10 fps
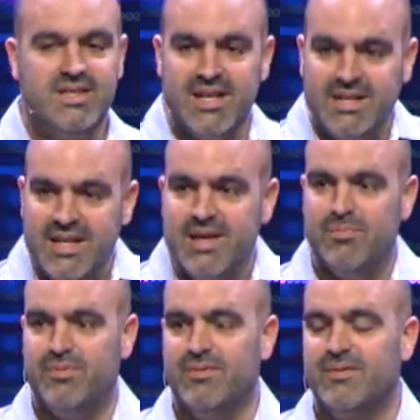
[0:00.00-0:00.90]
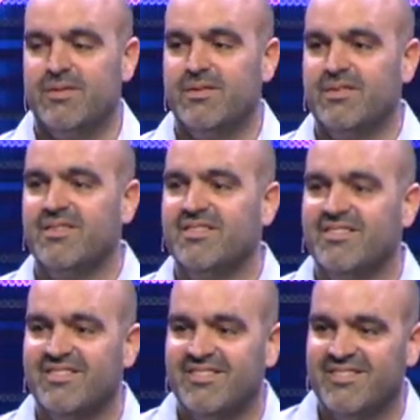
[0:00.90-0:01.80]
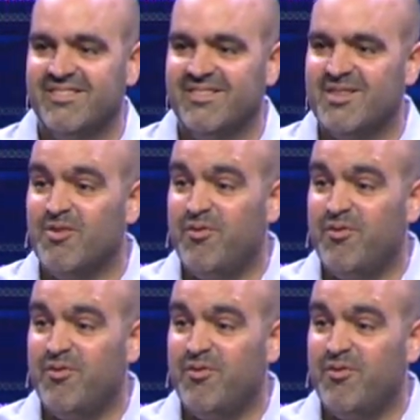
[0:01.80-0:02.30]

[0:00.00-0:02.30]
dig deep, to